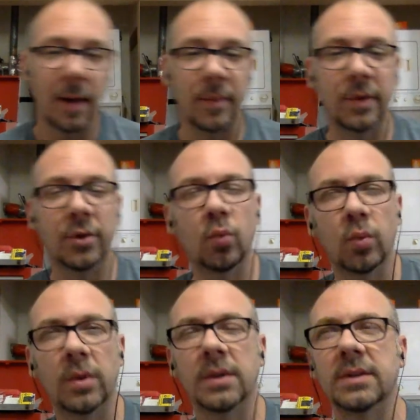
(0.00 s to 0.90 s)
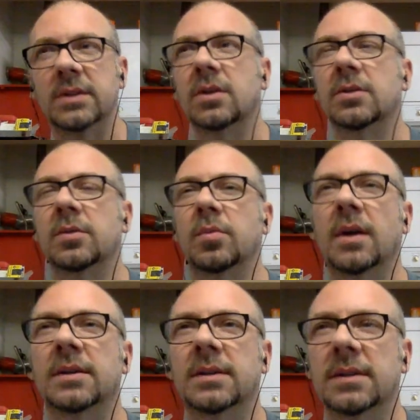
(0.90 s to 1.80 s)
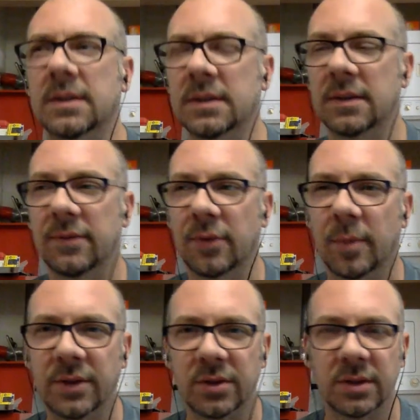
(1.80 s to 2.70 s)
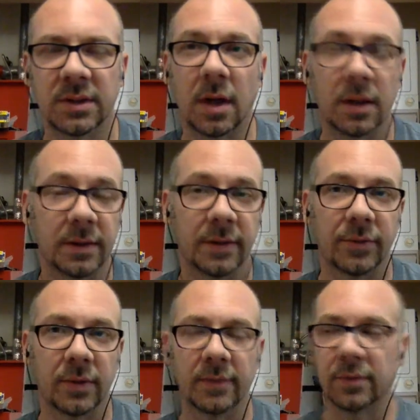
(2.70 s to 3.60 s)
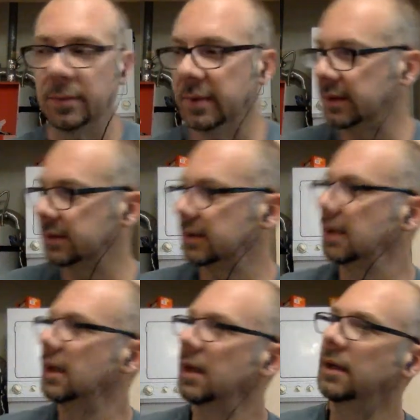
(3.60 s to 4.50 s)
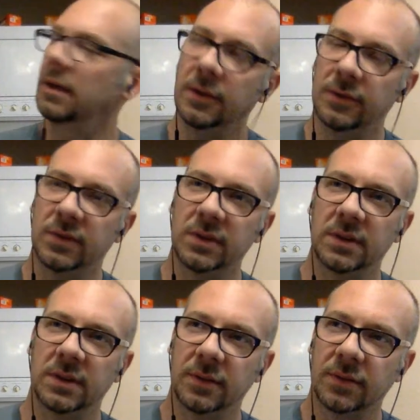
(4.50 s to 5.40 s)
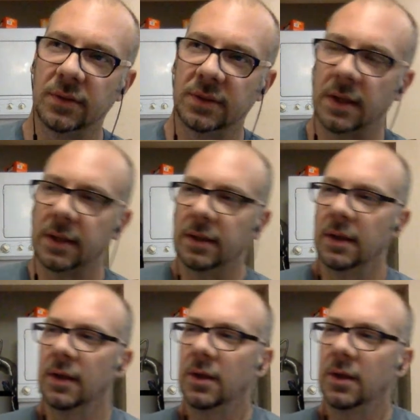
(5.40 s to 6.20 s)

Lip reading: I mean, you really start to process this information on a different level because now you've seen the different side.